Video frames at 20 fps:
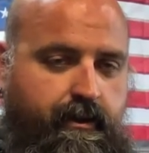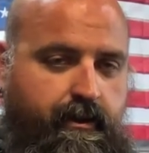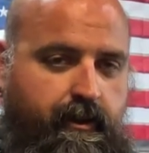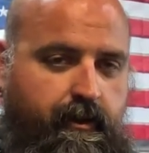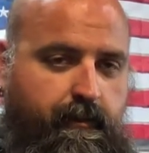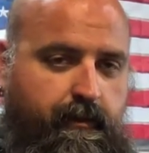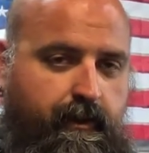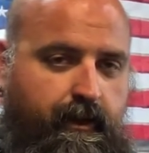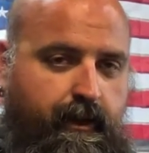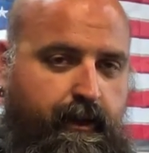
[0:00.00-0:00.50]

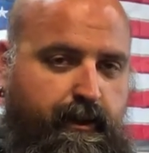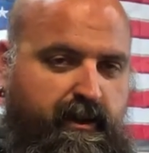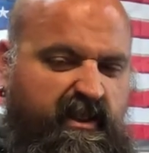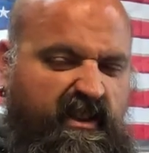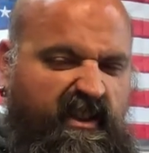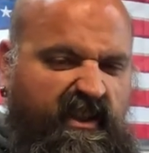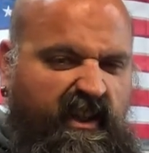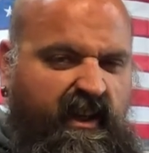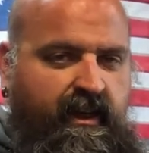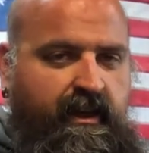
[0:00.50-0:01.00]
just because you
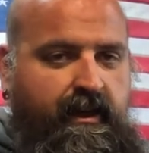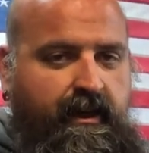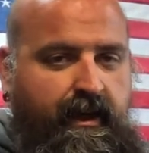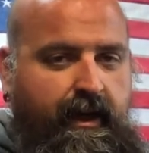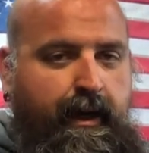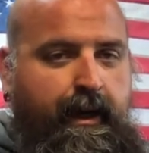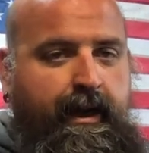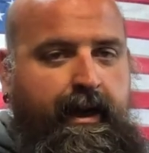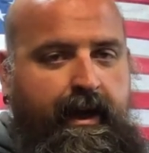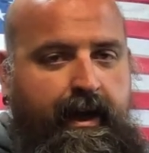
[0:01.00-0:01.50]
think you
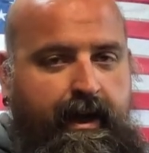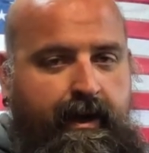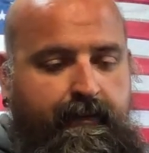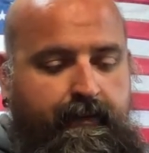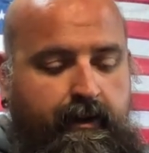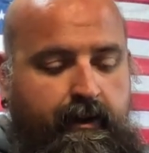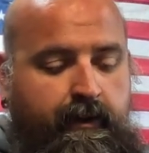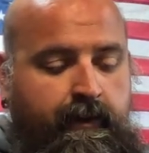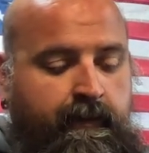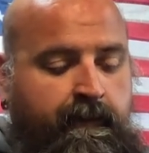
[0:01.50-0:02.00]
got to have
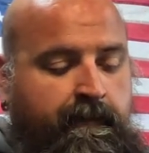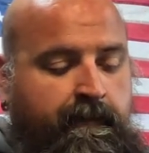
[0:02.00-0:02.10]
it.